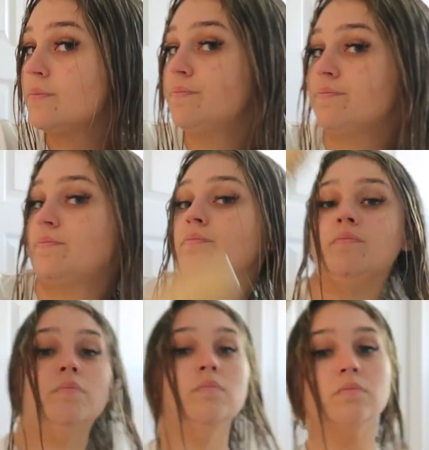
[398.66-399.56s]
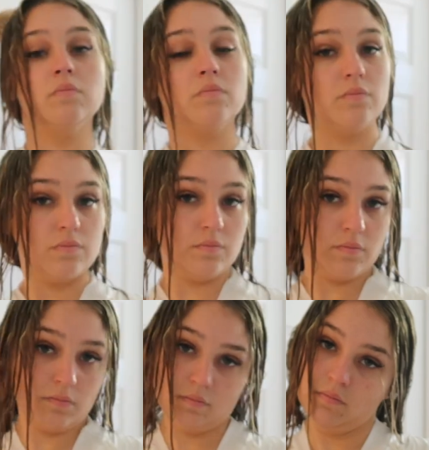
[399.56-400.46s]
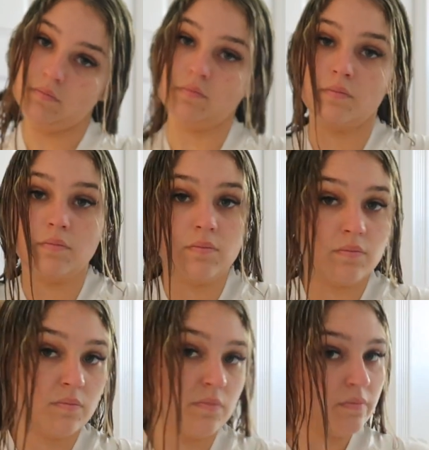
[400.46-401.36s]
(no one is talking)